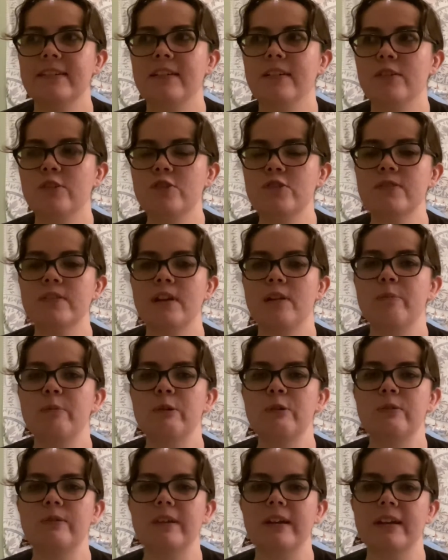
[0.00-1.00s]
just like
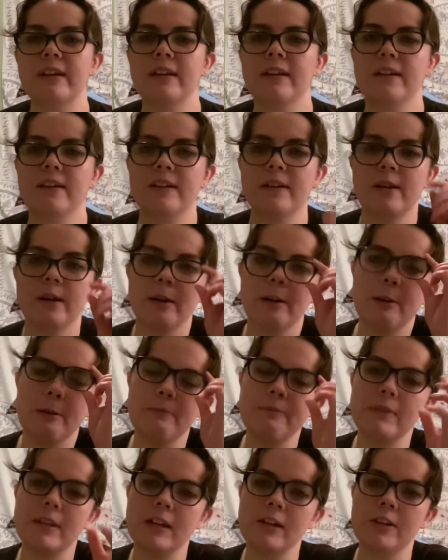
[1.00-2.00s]
music,
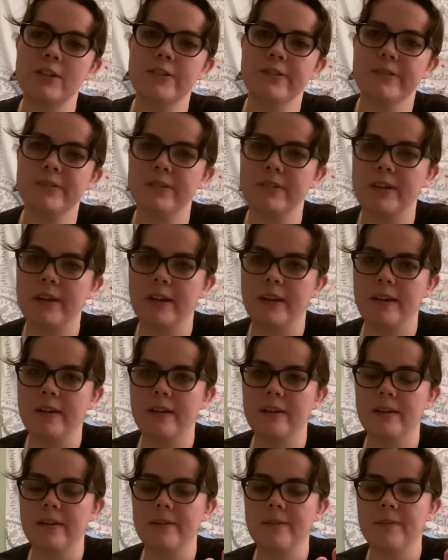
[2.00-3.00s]
there is
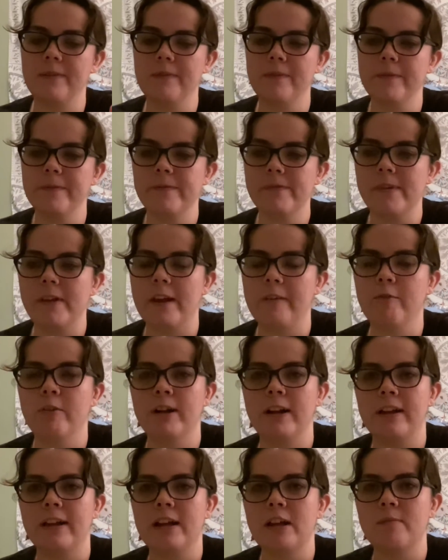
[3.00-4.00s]
like what
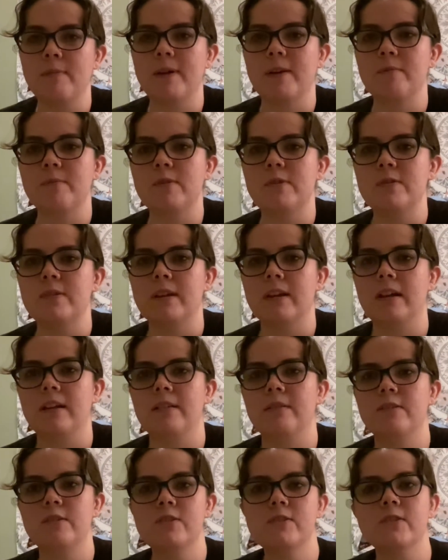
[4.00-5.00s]
I like about music
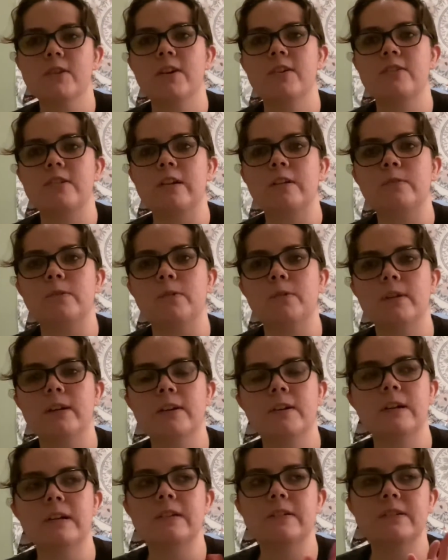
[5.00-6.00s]
and just art in general,
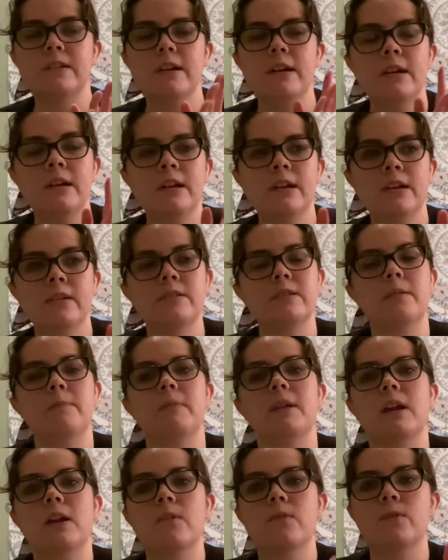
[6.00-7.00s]
there is
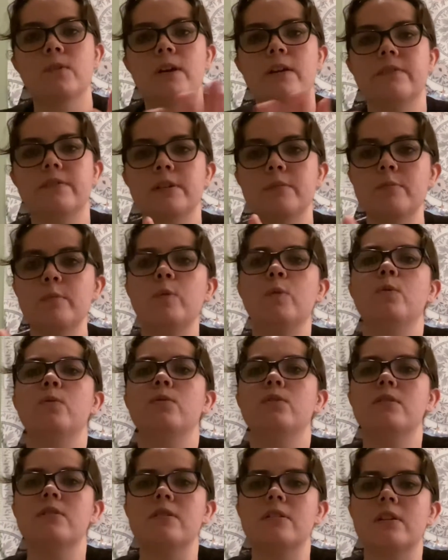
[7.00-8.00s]
something for every
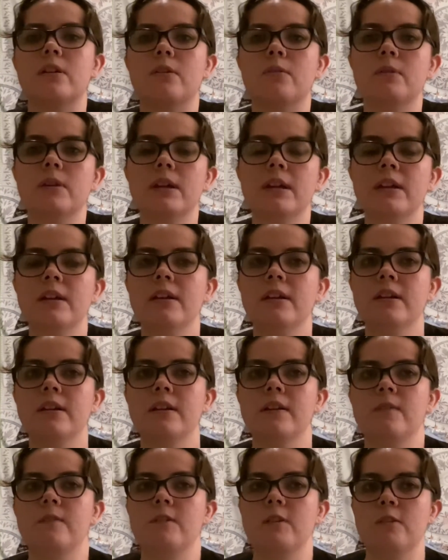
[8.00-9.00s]
mood.
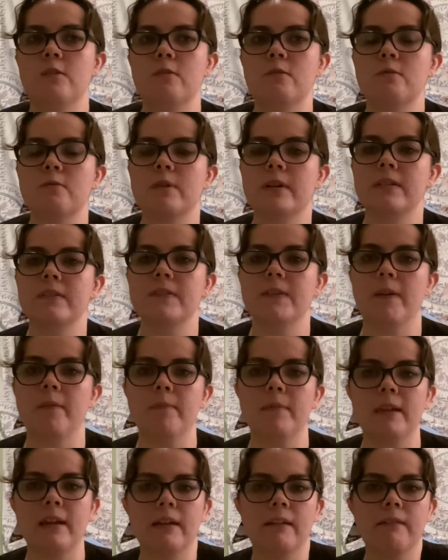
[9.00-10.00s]
If you want
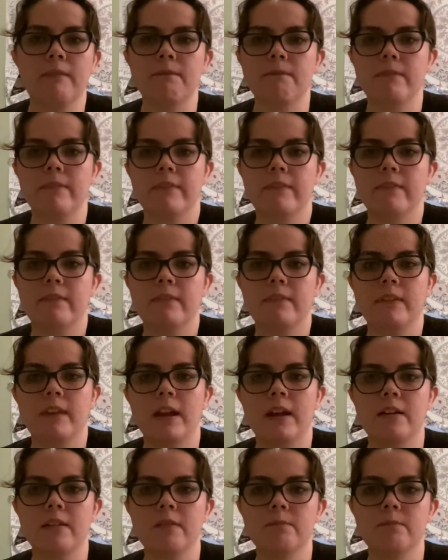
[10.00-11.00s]
something
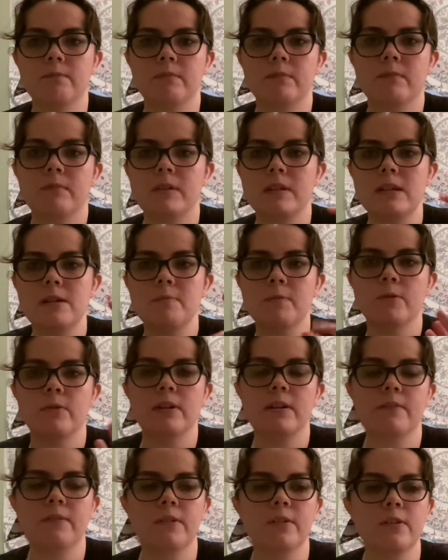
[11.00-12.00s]
like deep or
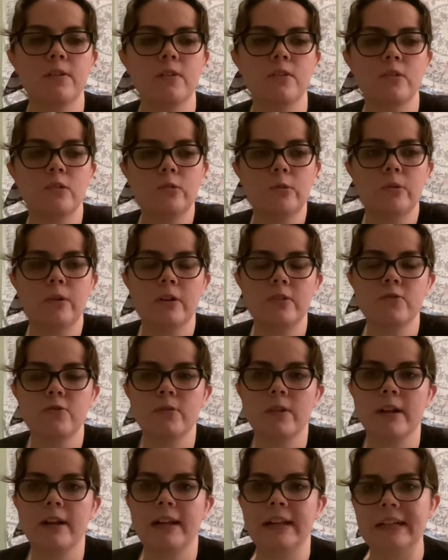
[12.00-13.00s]
whatever, you can
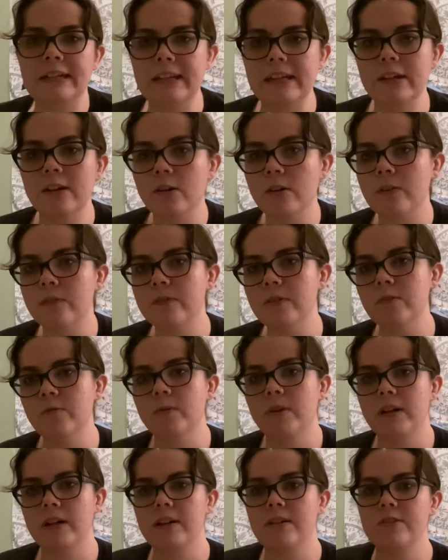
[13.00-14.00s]
enjoy an indie, or if you
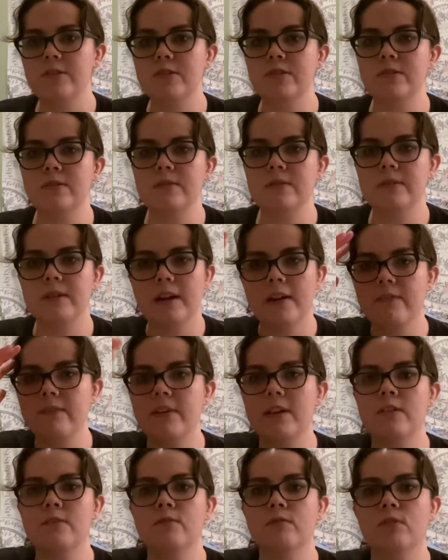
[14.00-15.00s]
want to just not
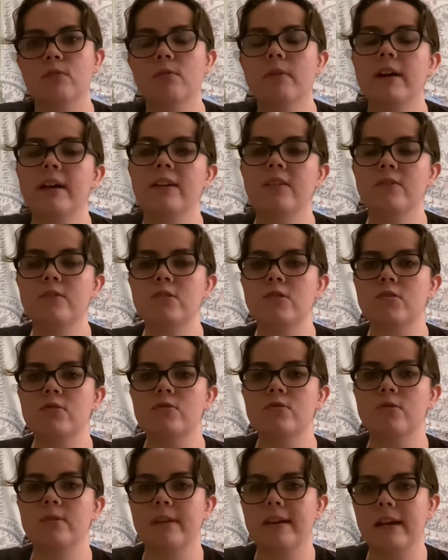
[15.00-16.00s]
think for a while, you can
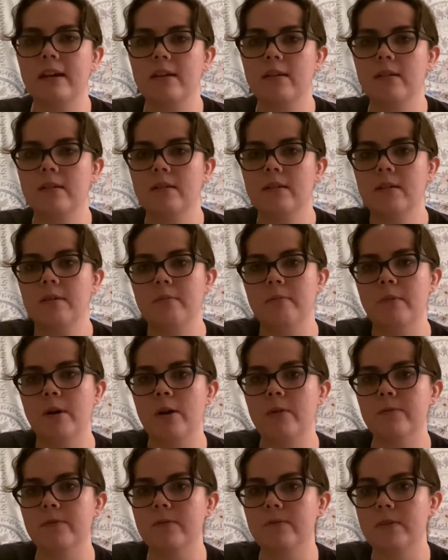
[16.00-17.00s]
enjoy like a
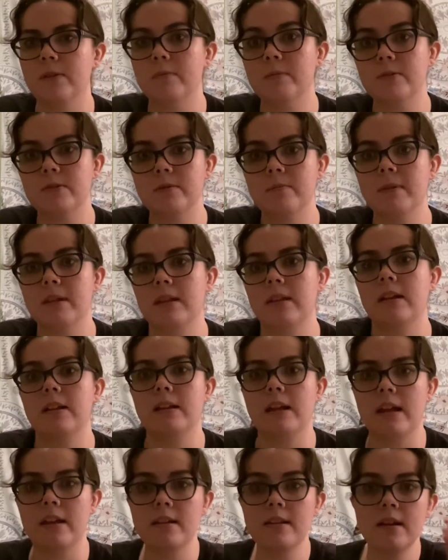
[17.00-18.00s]
Marvel film or something
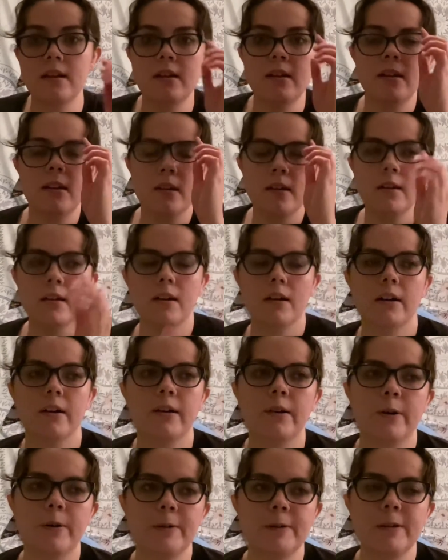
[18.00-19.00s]
like that,
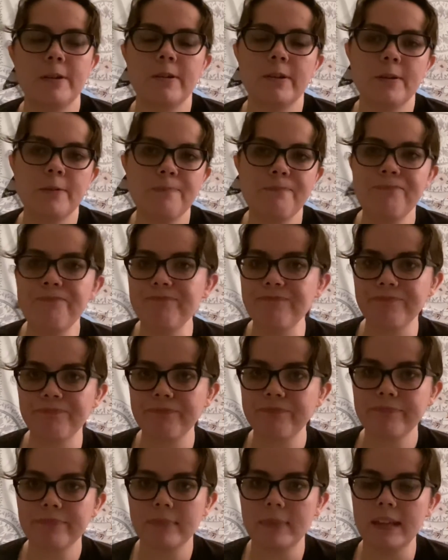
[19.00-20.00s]
or and
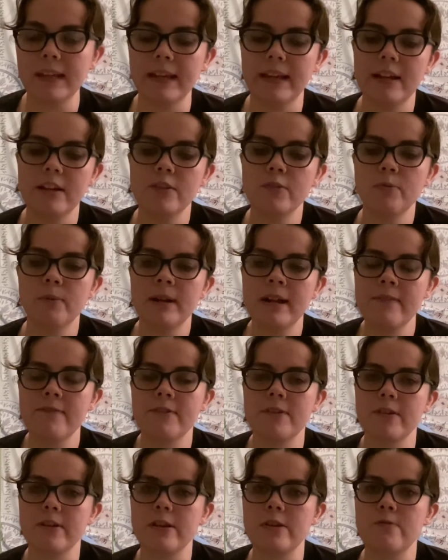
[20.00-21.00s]
it's
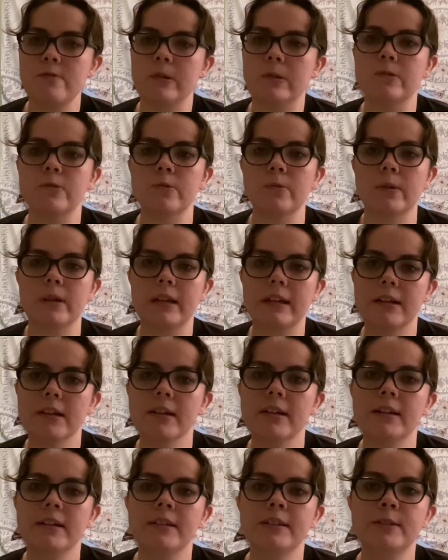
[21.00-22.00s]
whatever you enjoy,
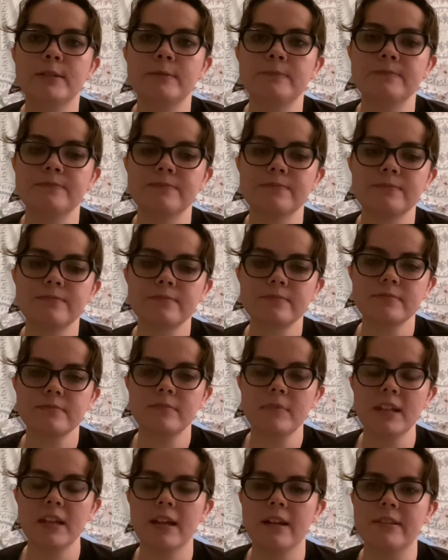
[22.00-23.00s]

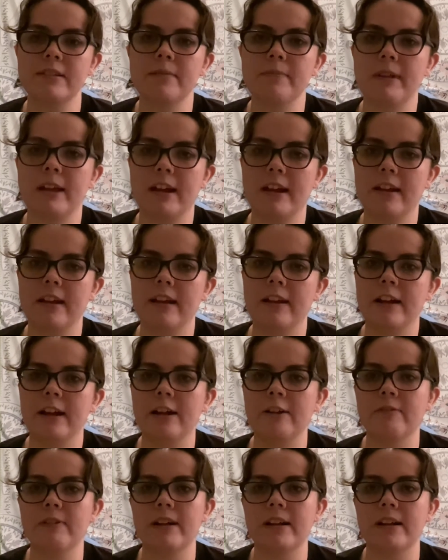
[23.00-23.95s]
because I'm not in any way